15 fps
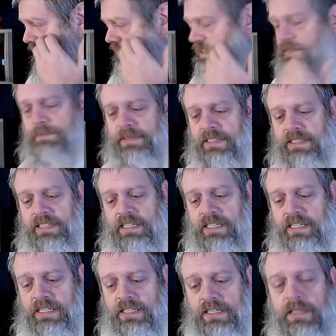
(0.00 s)
She's been
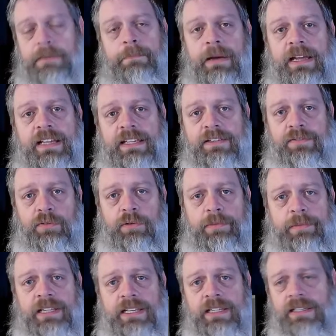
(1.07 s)
uh, a good bike for
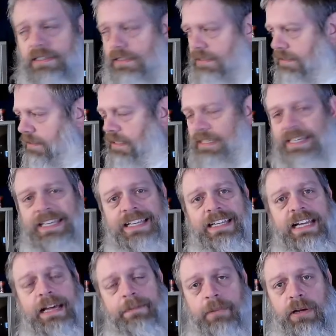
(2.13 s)
me.
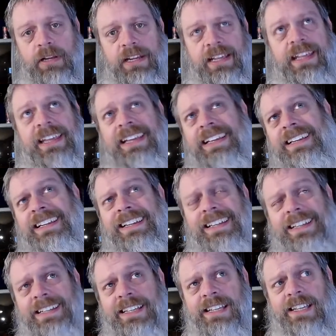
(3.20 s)
Again, I bought it in
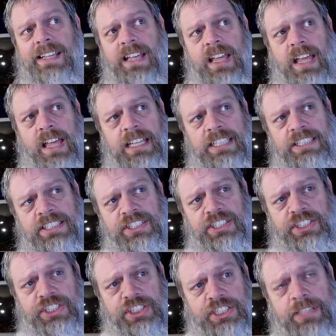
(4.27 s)

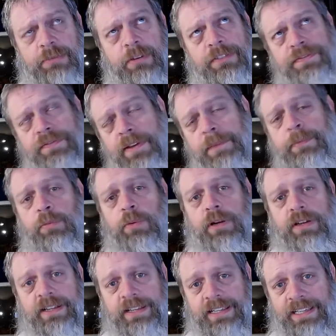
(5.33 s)
January,
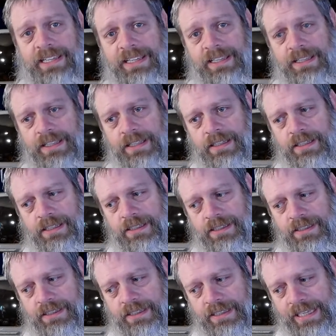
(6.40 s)
February
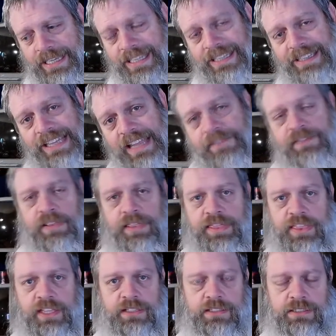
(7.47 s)
11th,
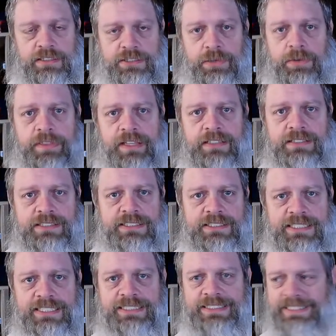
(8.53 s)

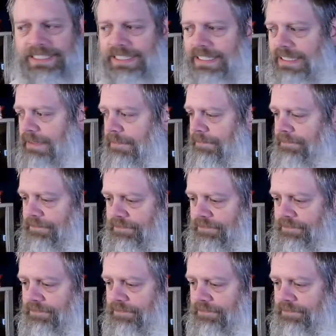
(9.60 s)
2016.